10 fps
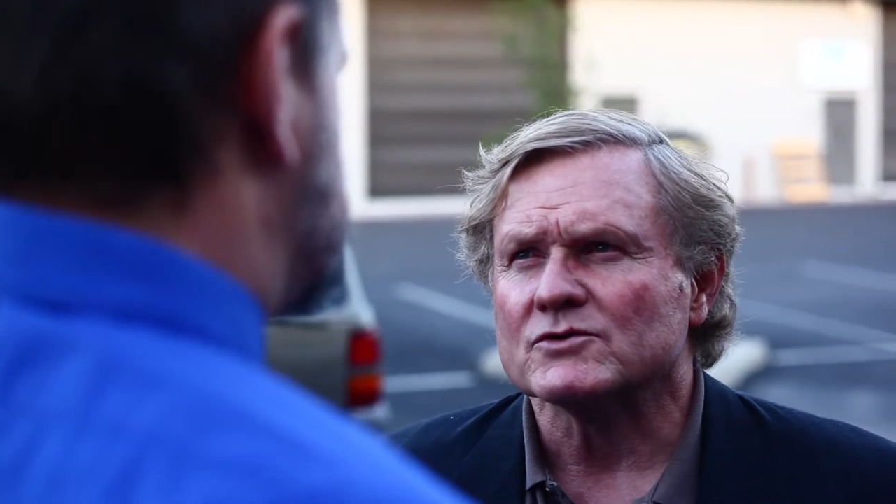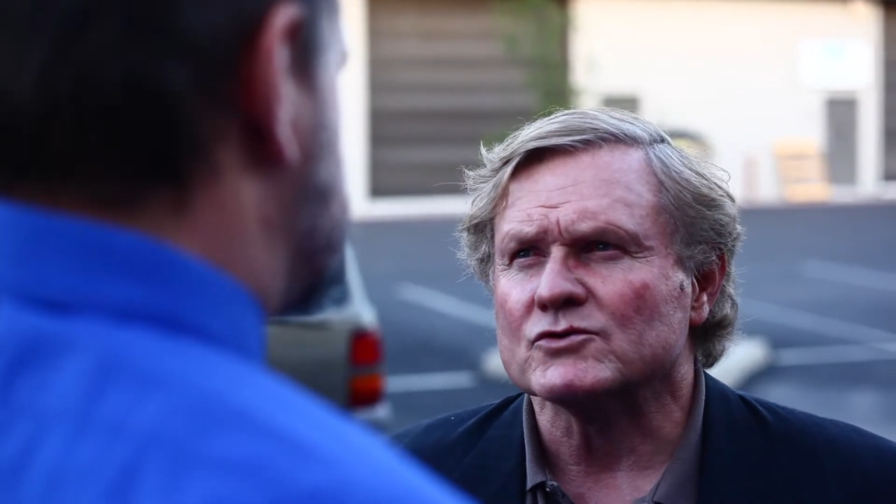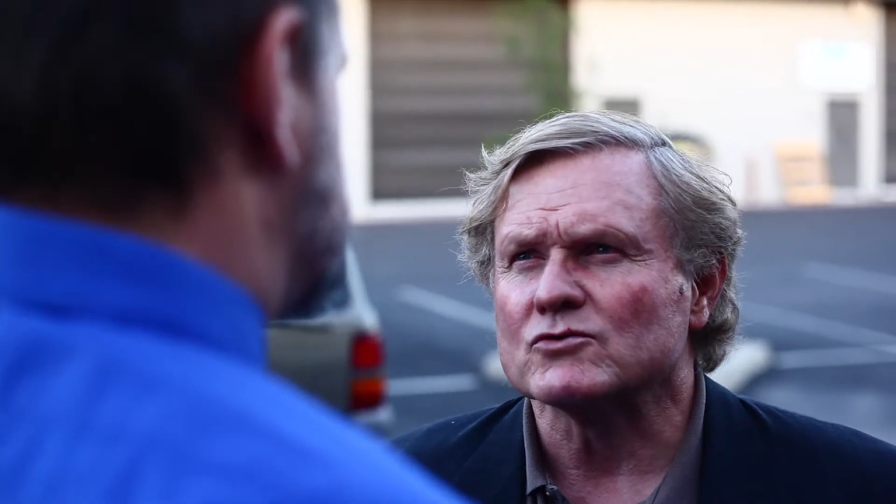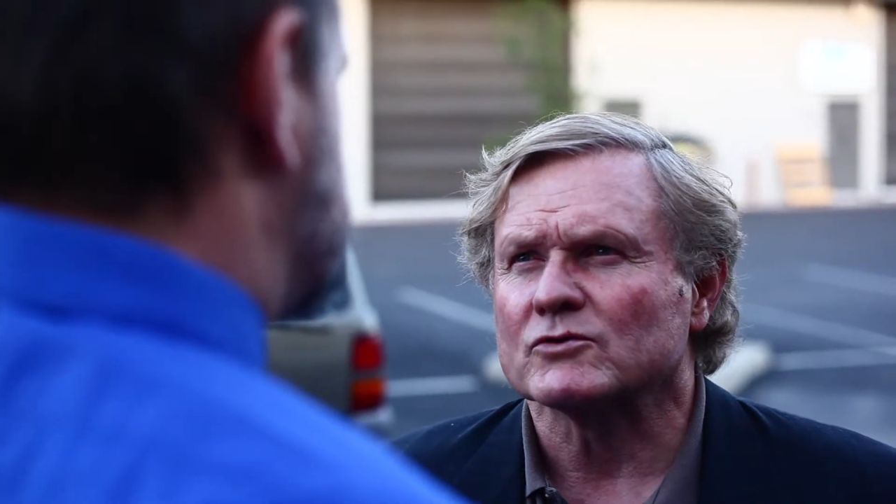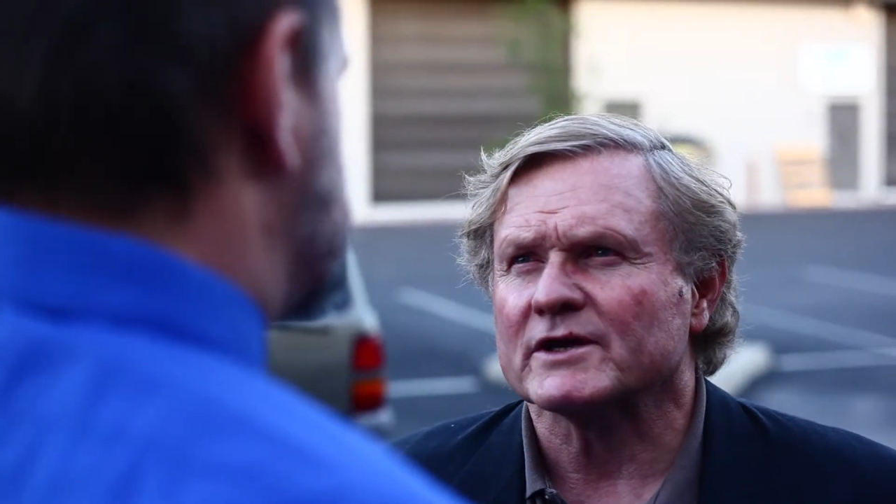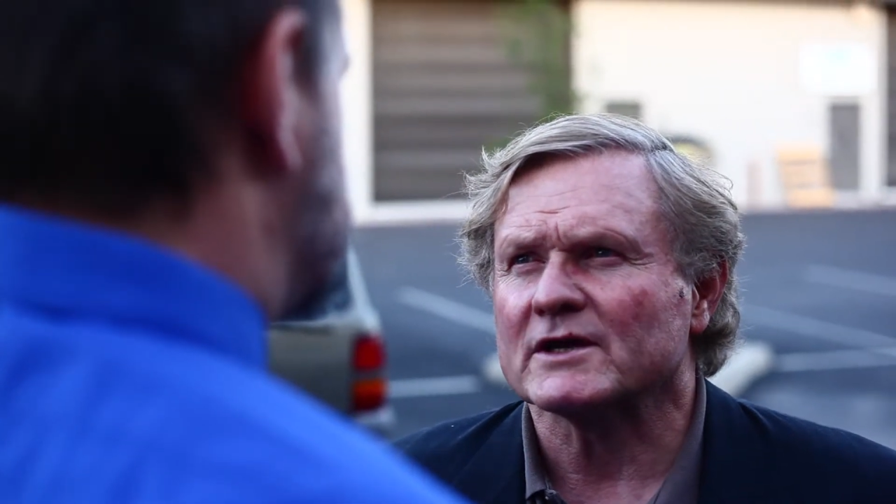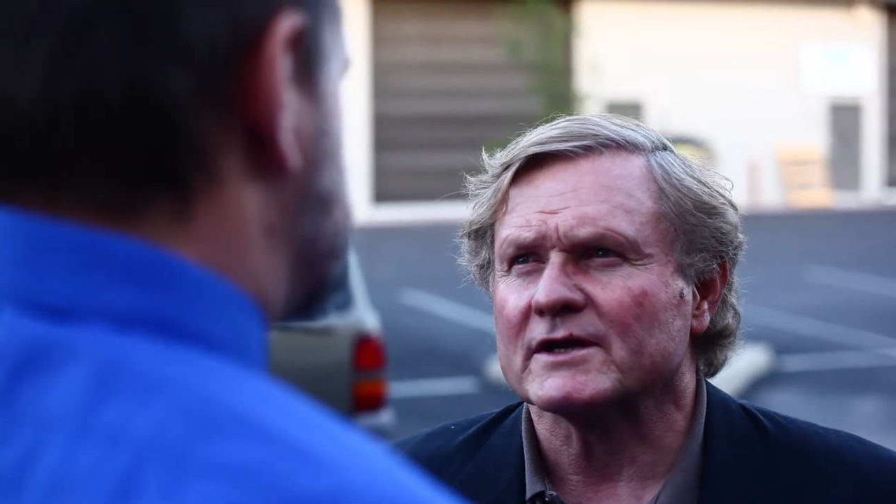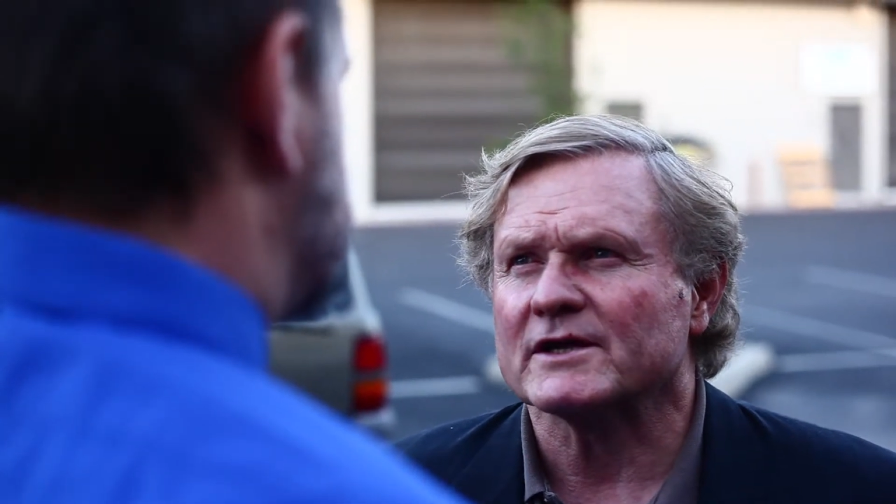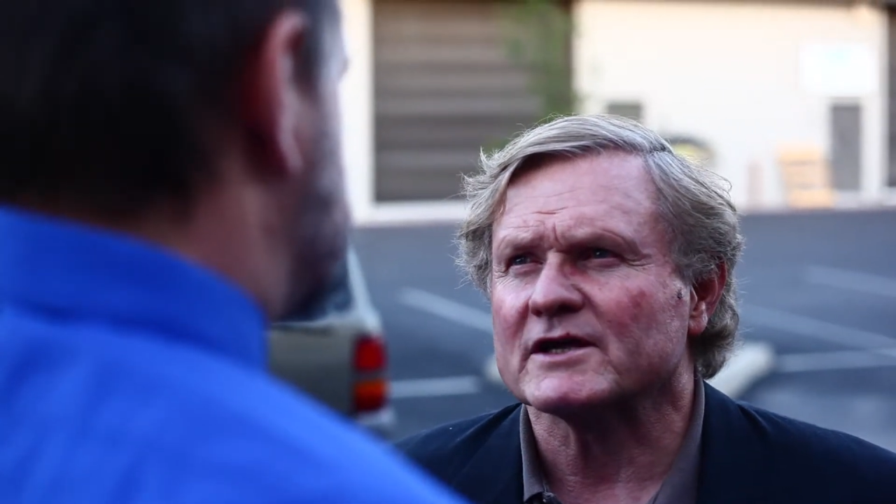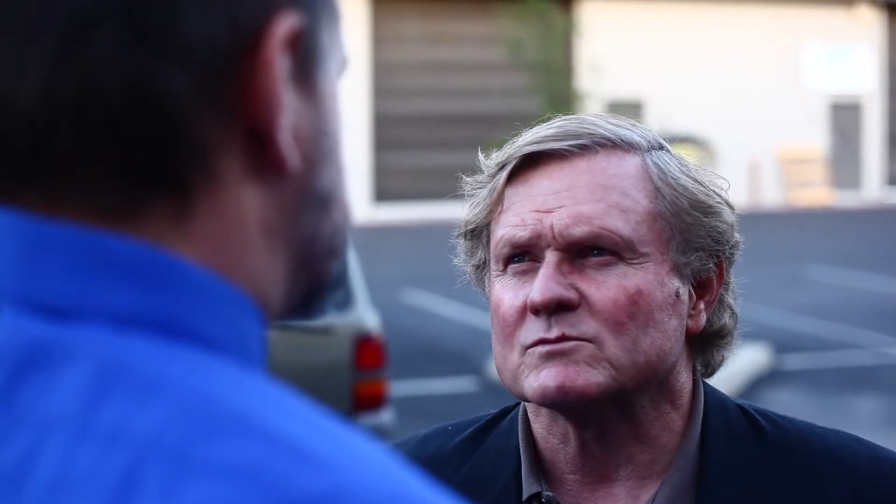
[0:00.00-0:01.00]
You kill
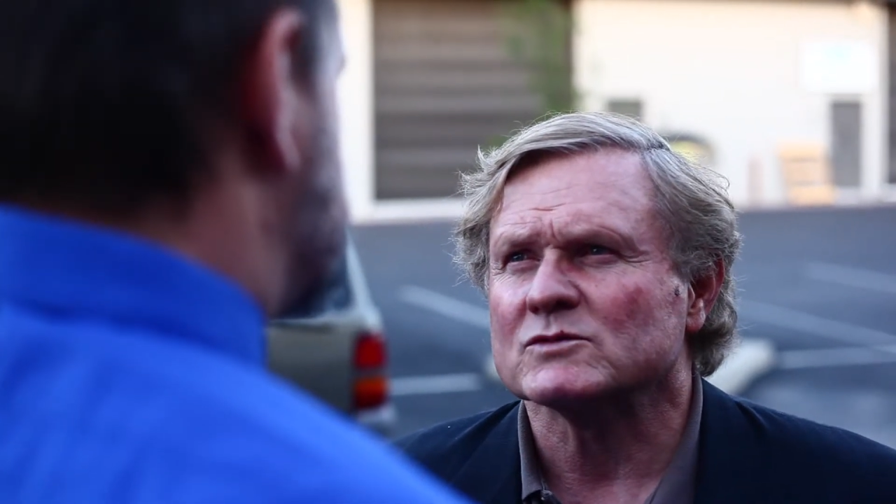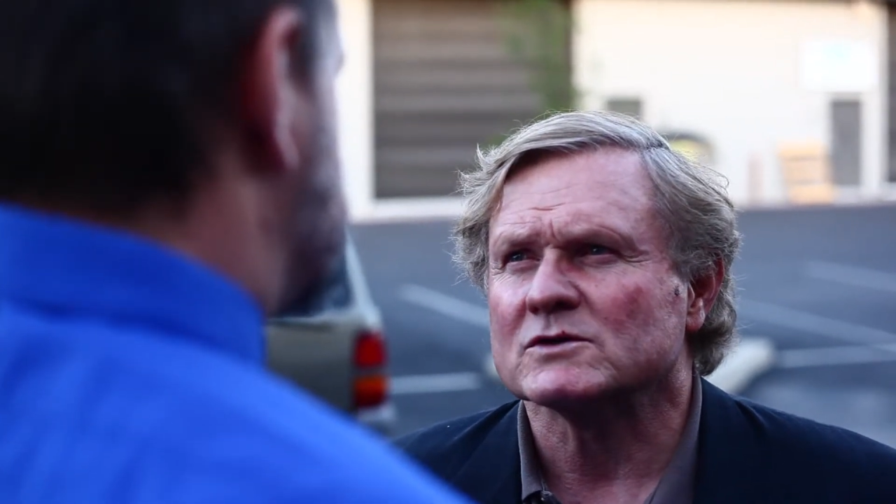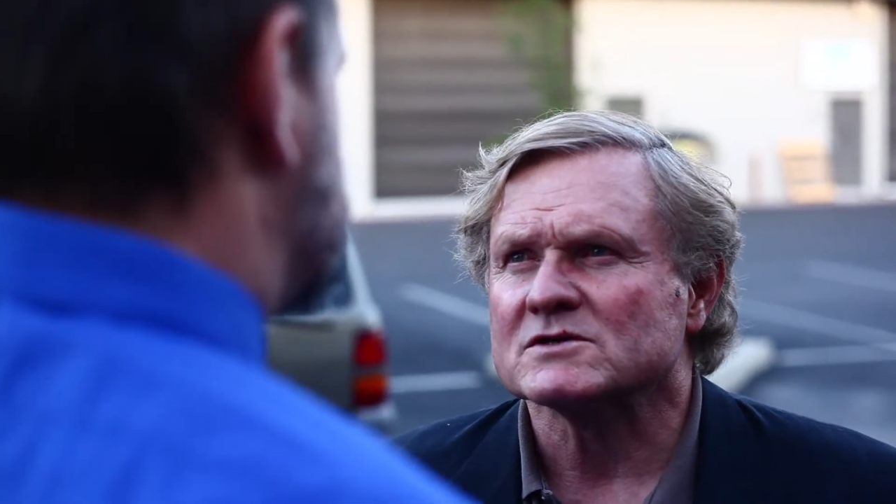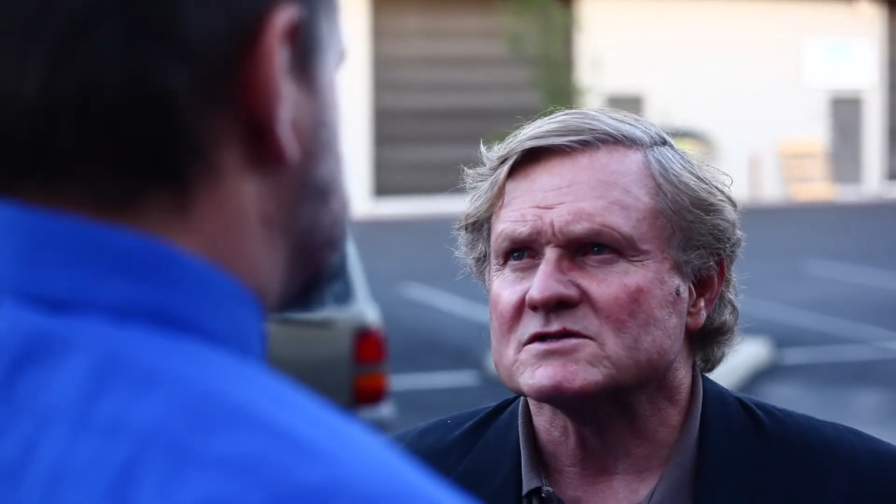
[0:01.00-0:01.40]
him,